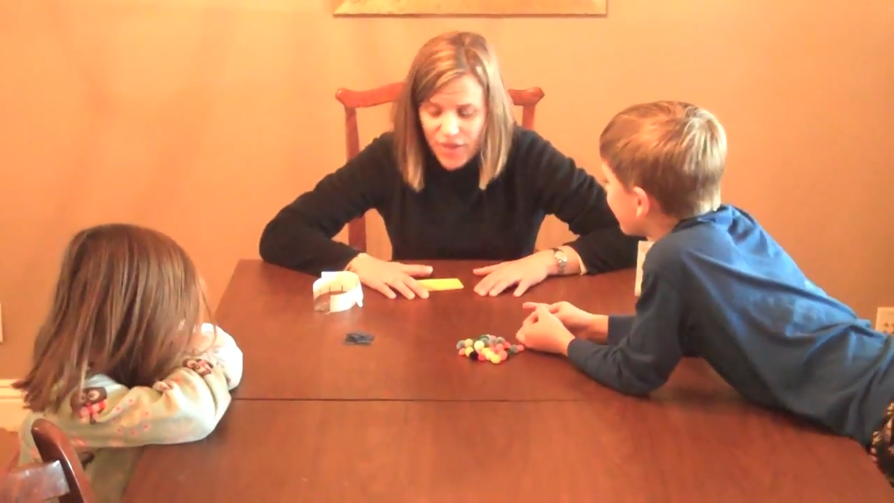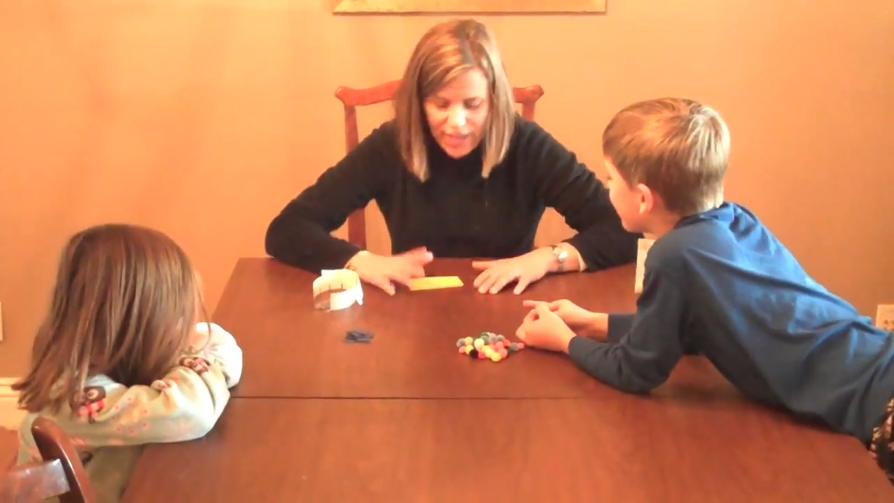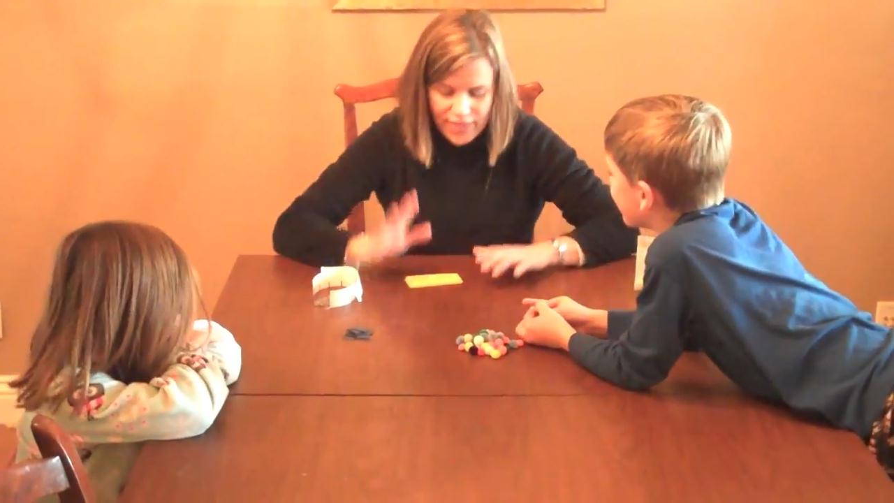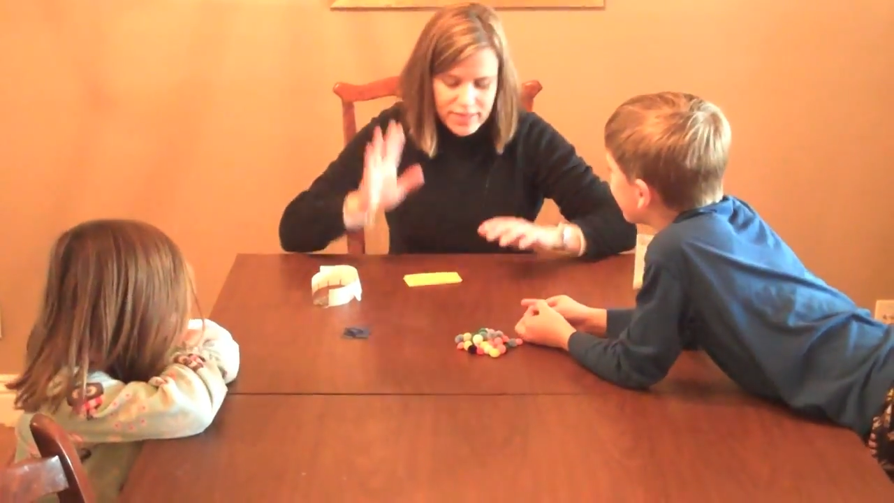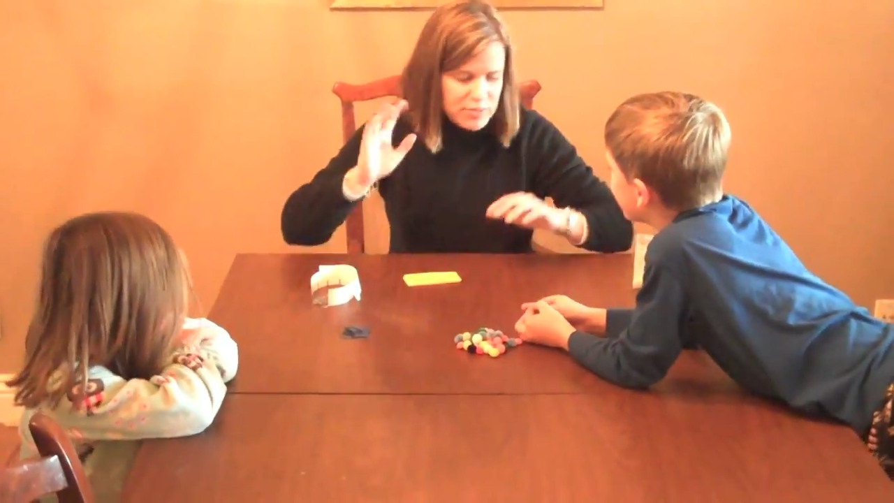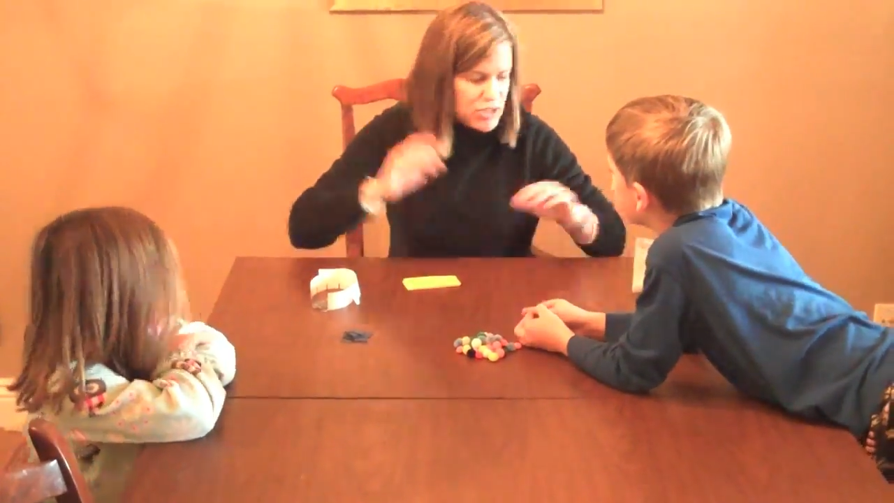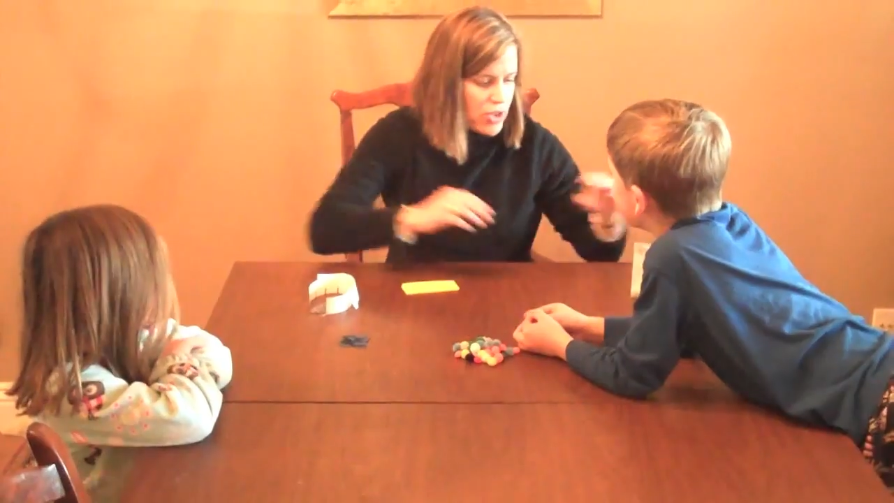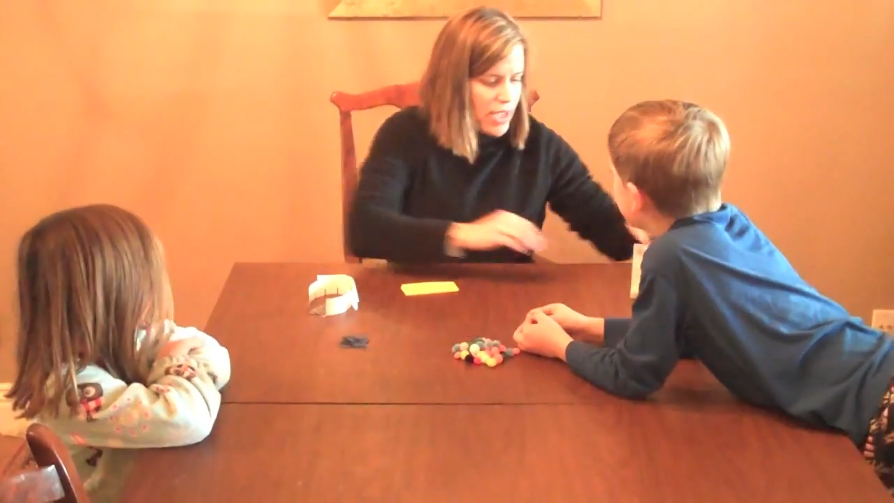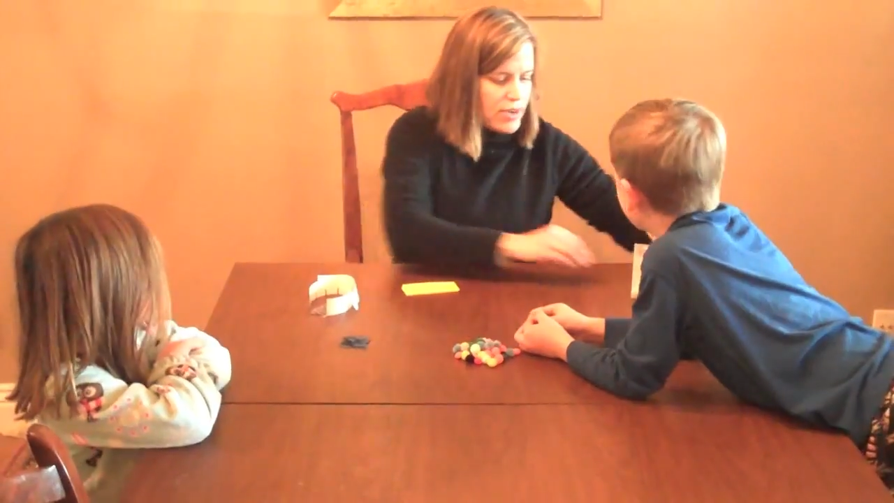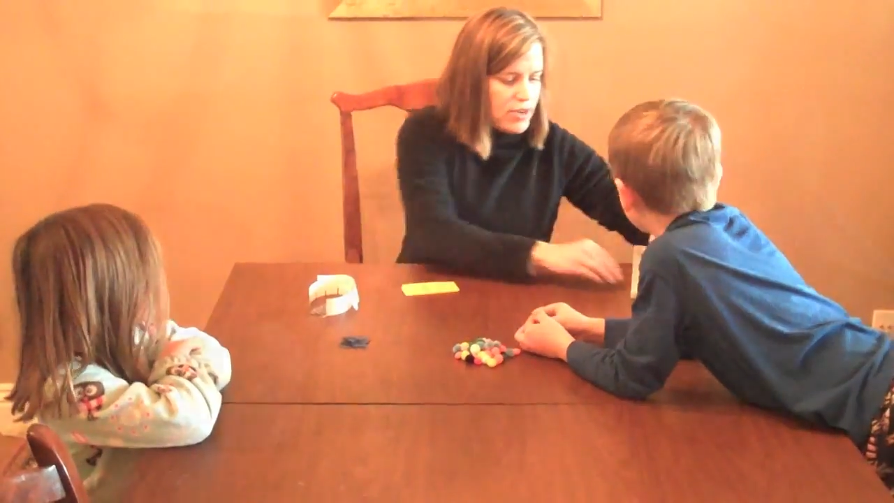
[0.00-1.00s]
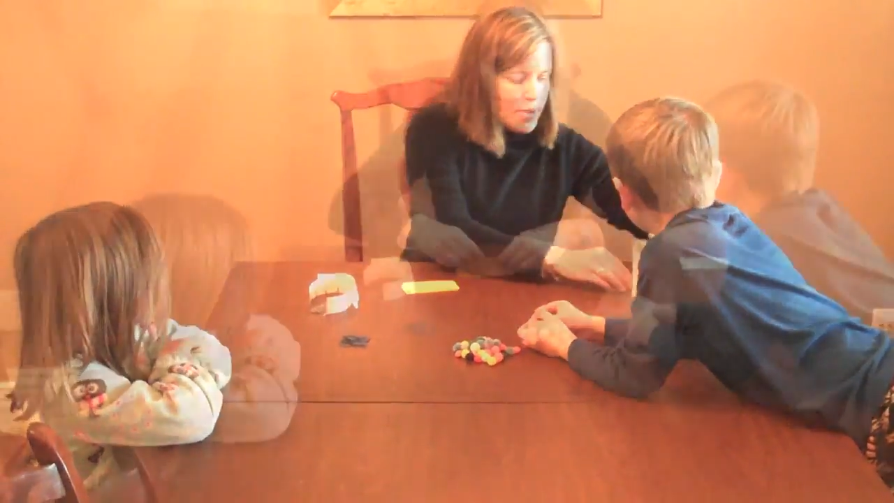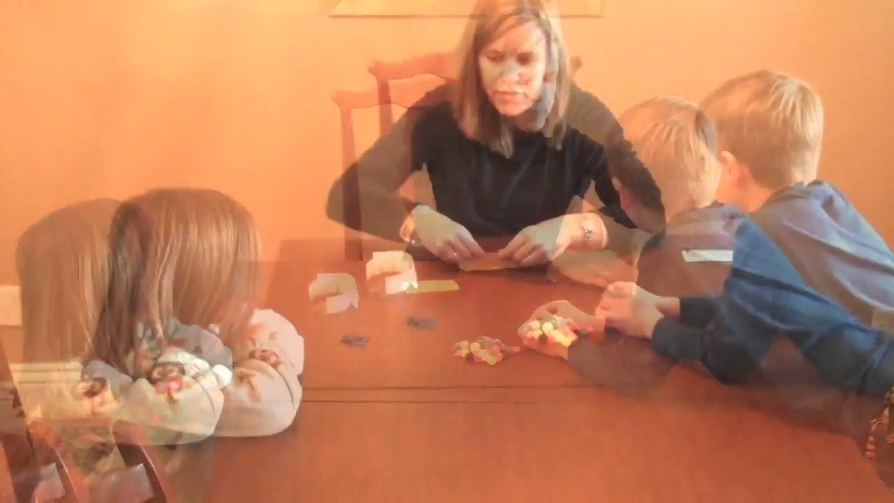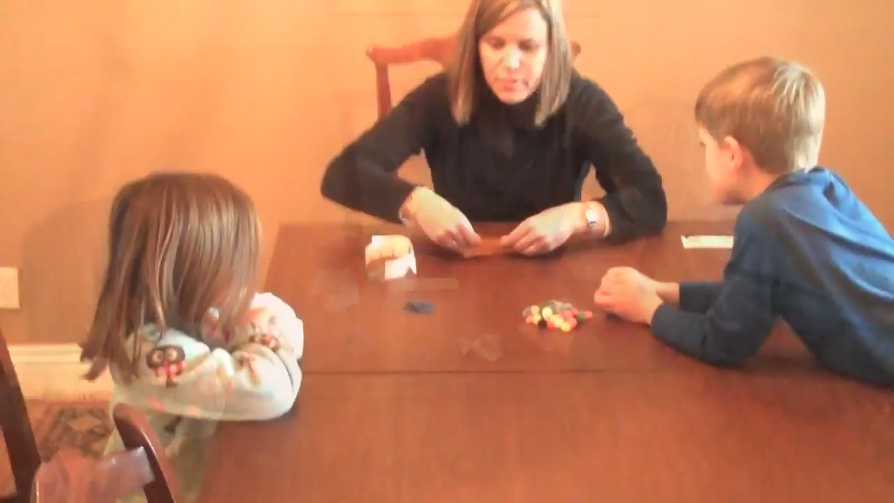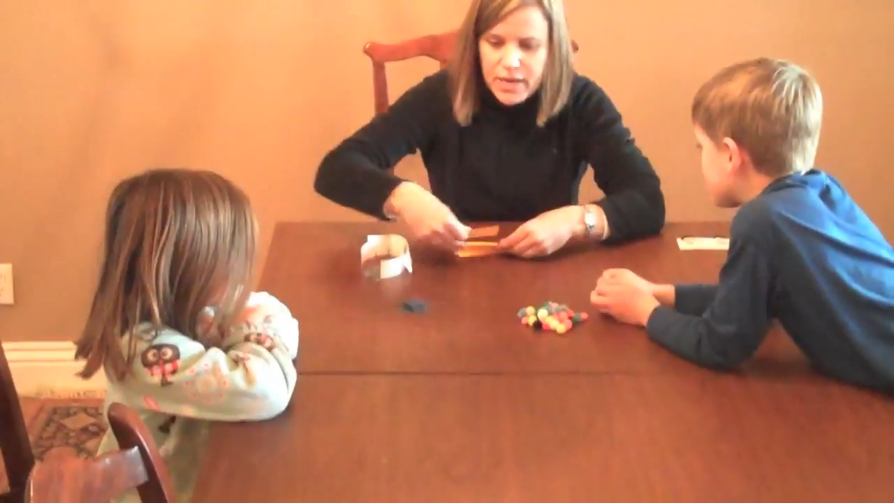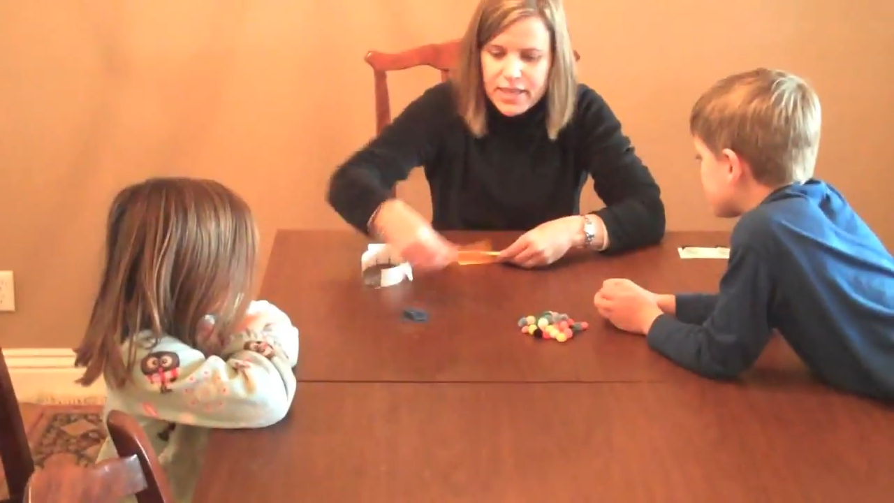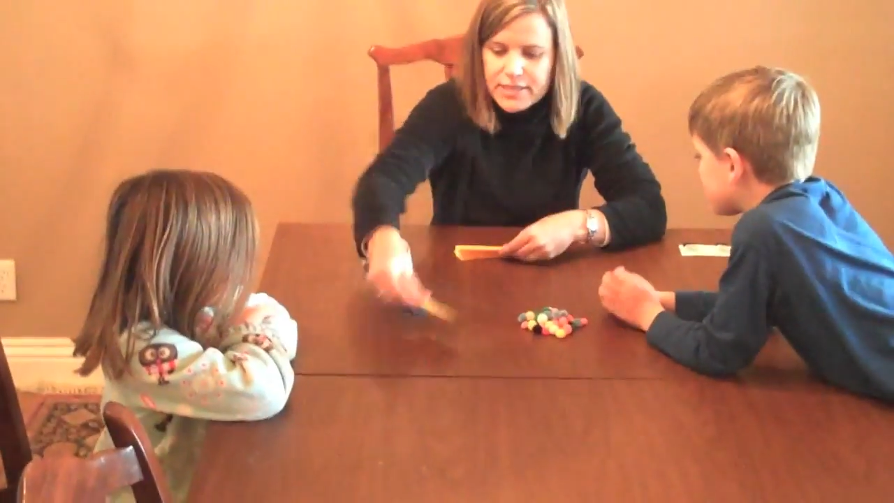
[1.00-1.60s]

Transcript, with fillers: Okay, let me show you how to do it. Everybody